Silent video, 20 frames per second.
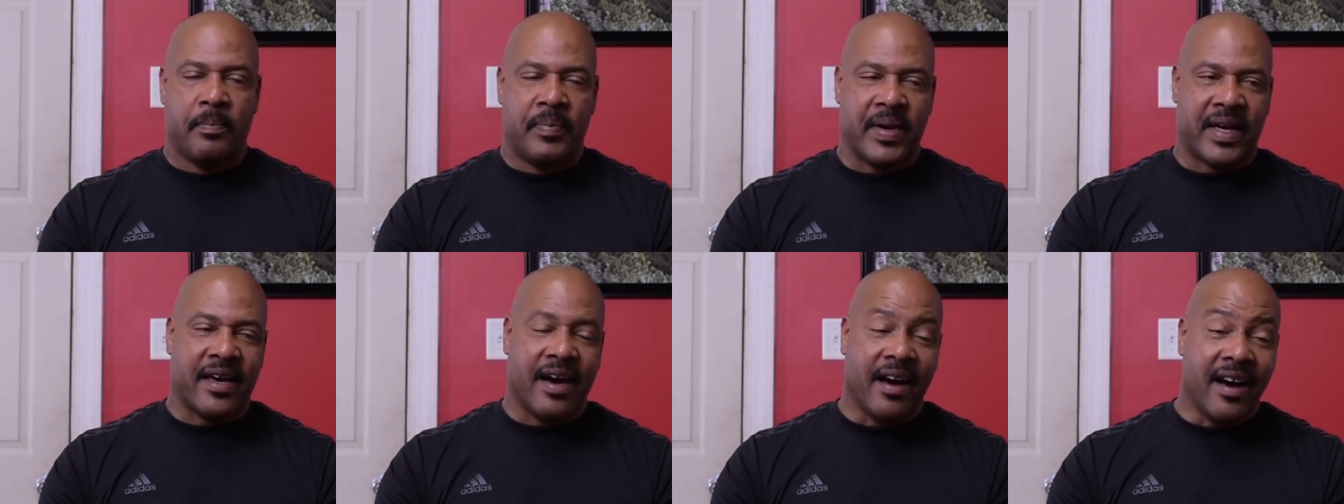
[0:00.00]

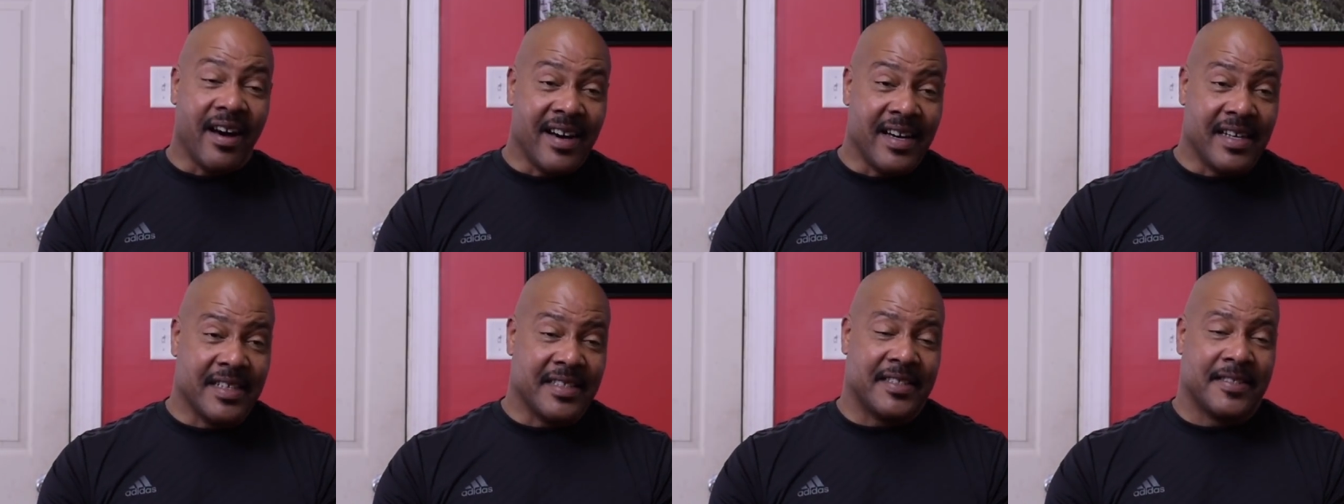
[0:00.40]

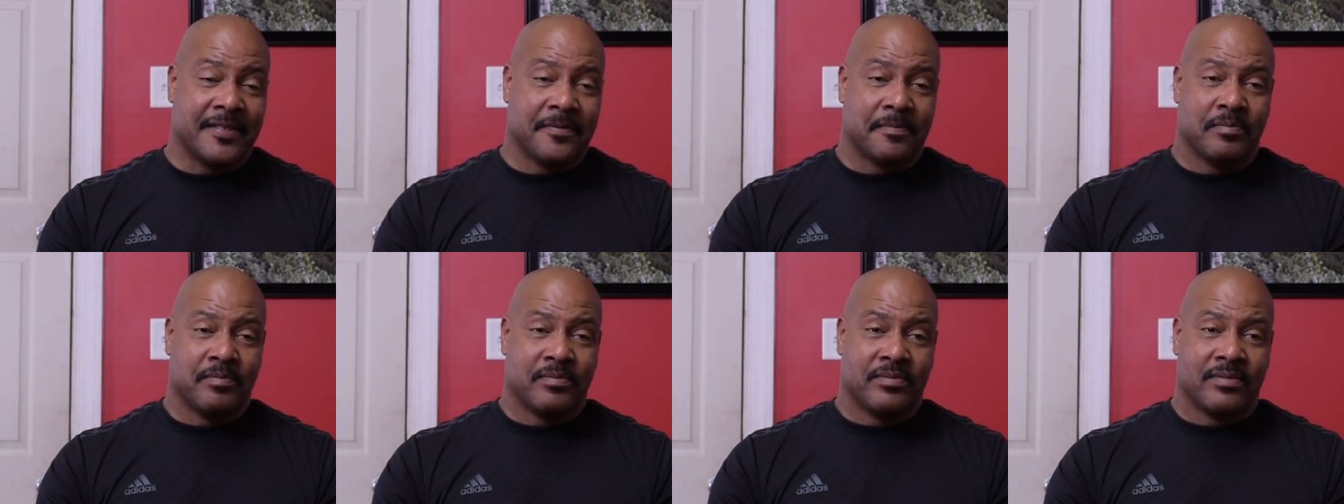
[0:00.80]

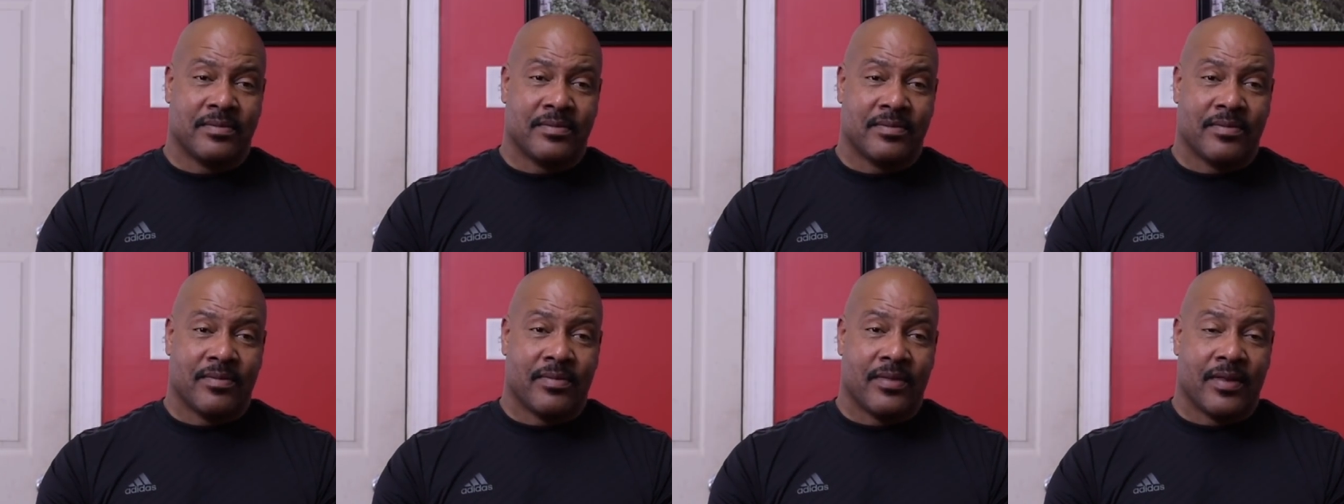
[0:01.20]
Because,
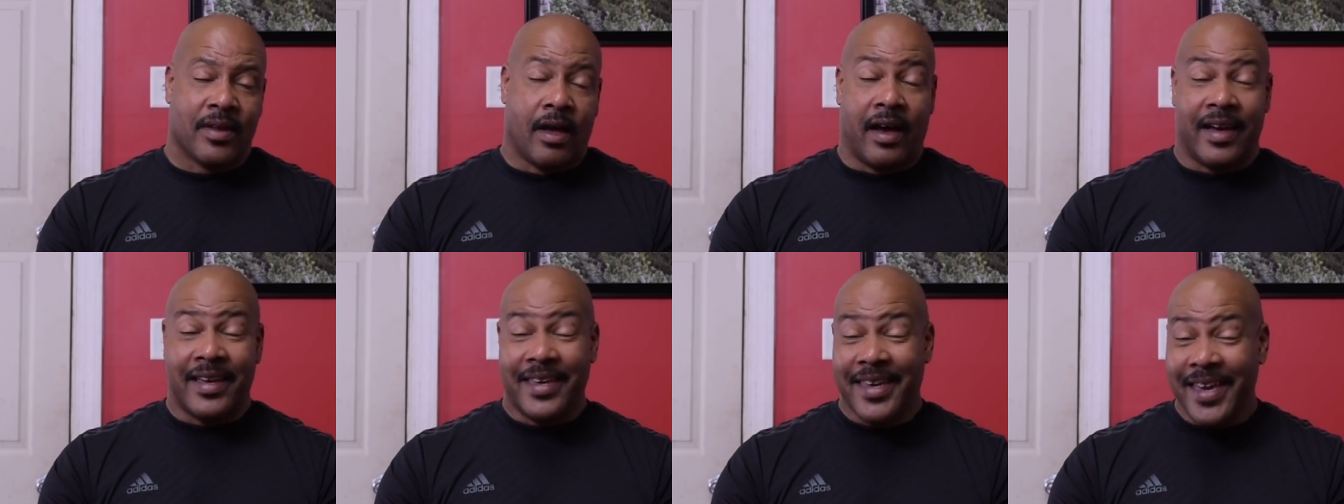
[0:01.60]

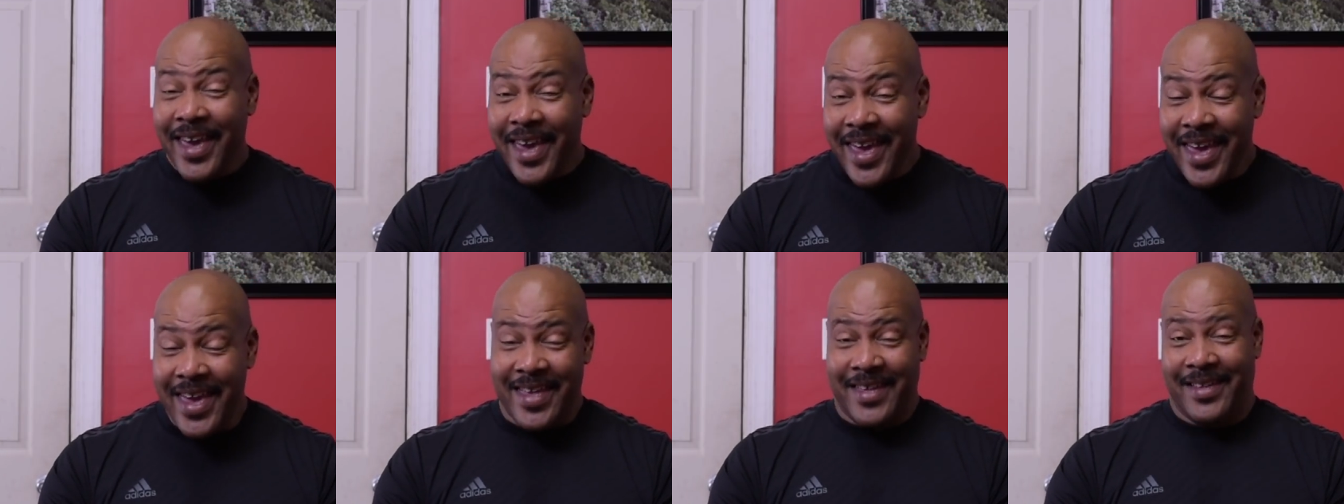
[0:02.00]

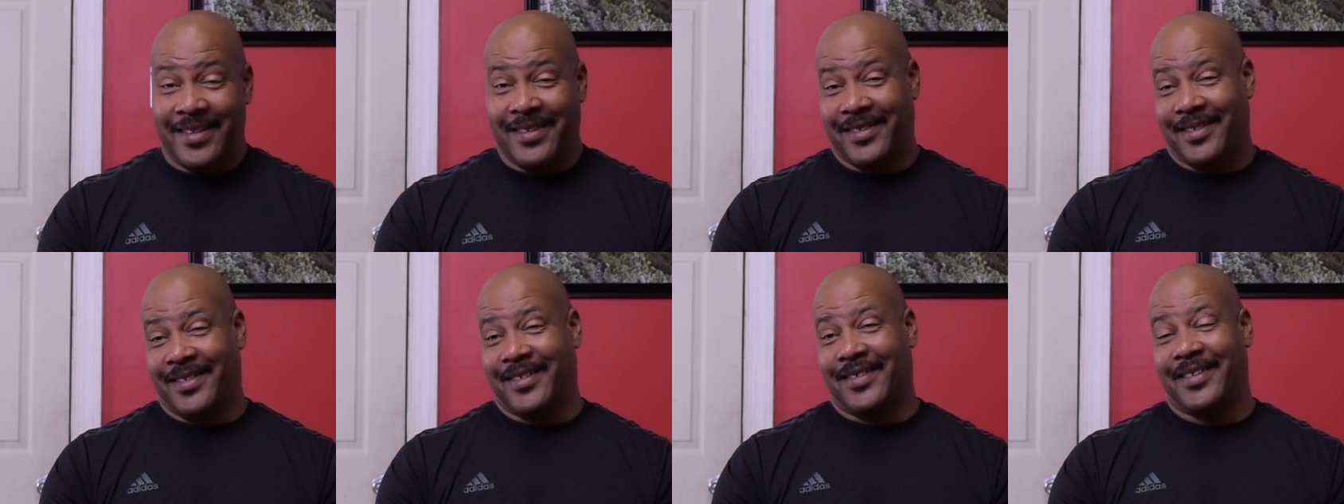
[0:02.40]
again,
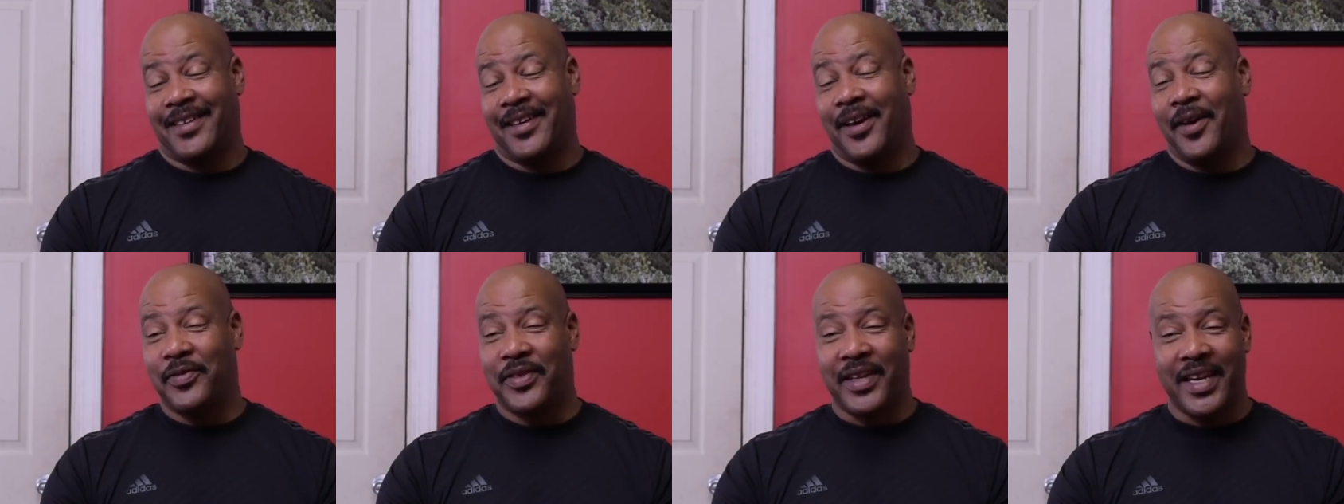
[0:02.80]

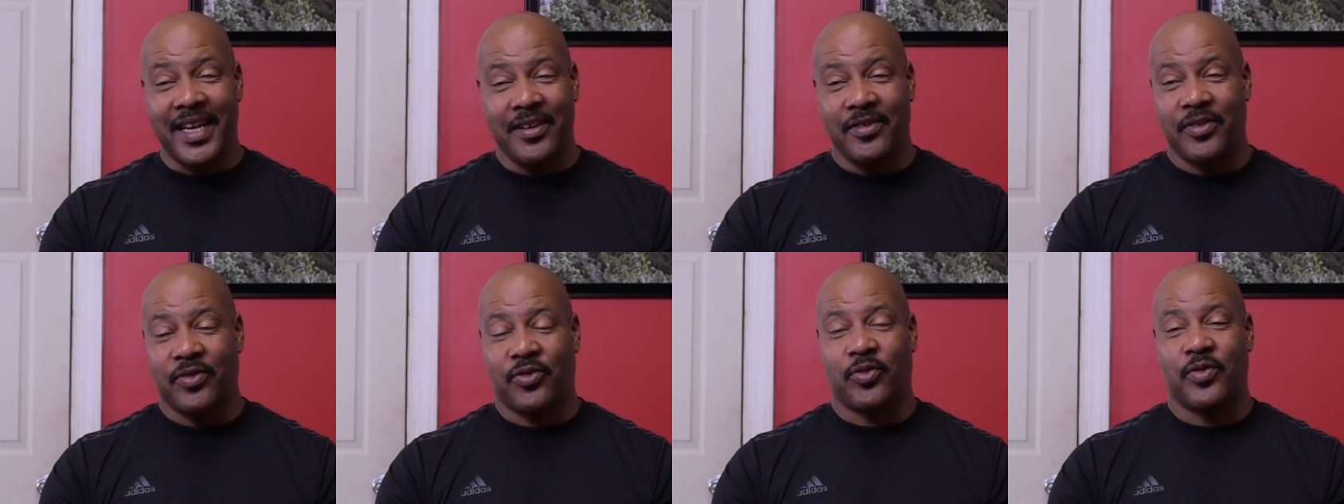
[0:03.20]
of the
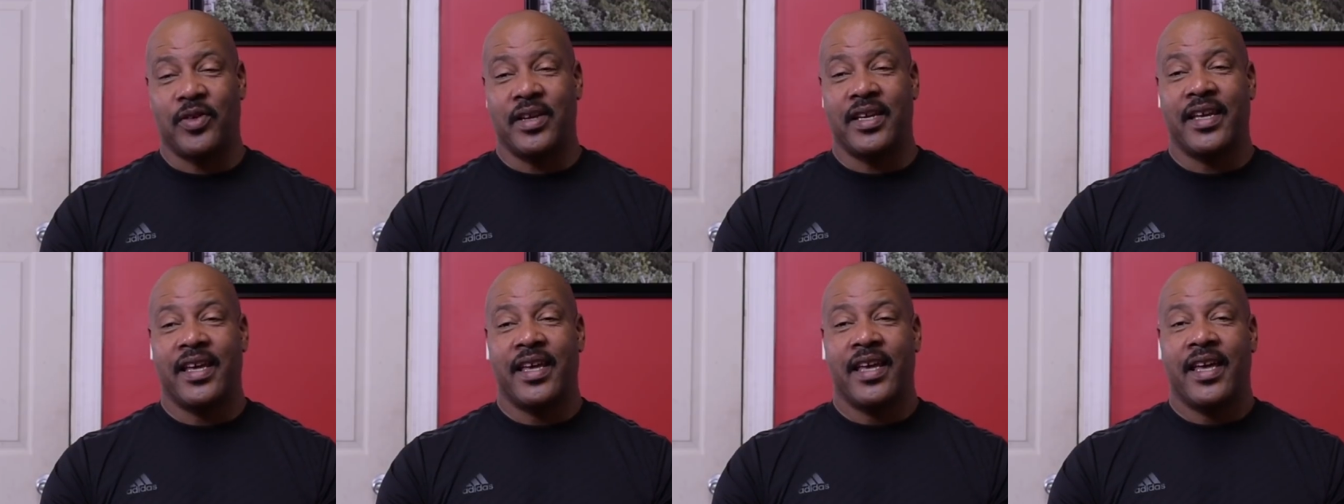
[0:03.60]

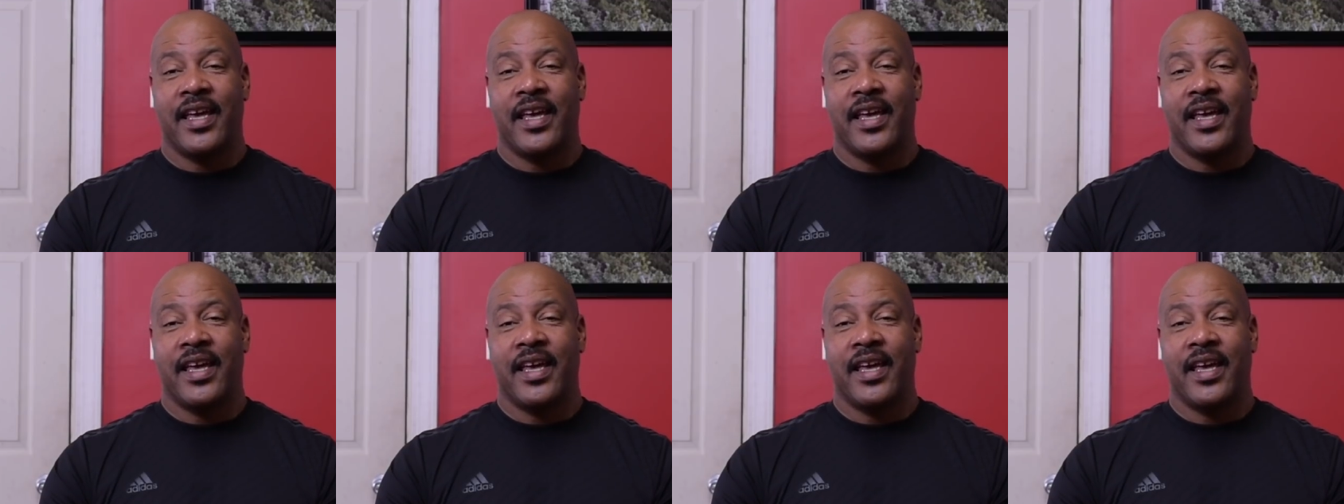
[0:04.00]
industry,